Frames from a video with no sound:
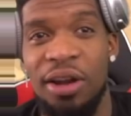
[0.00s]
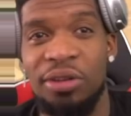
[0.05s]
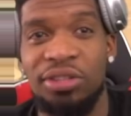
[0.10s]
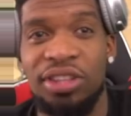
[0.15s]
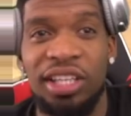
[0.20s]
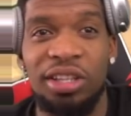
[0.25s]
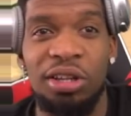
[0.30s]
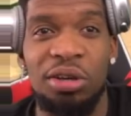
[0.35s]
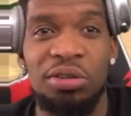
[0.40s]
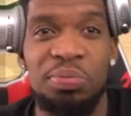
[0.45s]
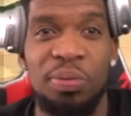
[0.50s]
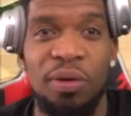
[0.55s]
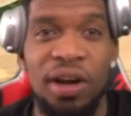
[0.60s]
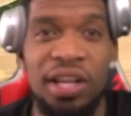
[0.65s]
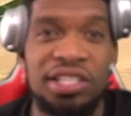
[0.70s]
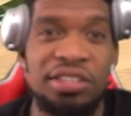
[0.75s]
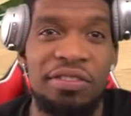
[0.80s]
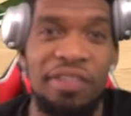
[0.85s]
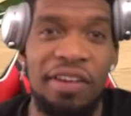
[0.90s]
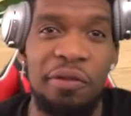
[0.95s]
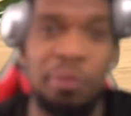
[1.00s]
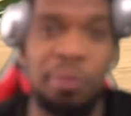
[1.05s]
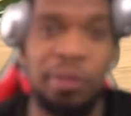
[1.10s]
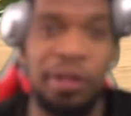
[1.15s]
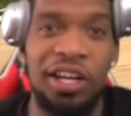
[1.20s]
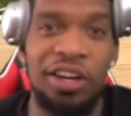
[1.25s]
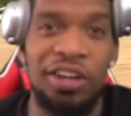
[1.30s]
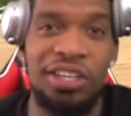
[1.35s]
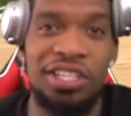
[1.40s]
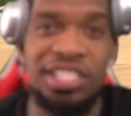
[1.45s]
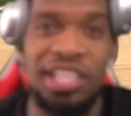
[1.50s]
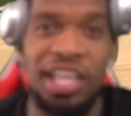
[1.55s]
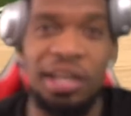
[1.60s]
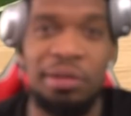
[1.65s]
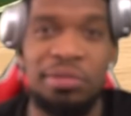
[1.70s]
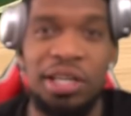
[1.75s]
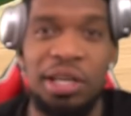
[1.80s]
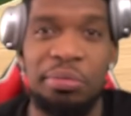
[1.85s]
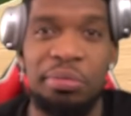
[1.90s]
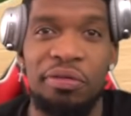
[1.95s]
I don't think those brothers have ever played on the
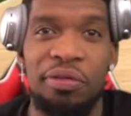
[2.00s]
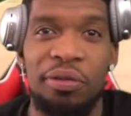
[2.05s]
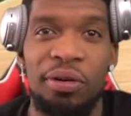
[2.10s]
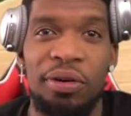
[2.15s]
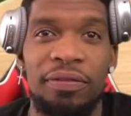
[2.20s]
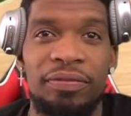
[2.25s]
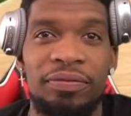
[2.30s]
same team before.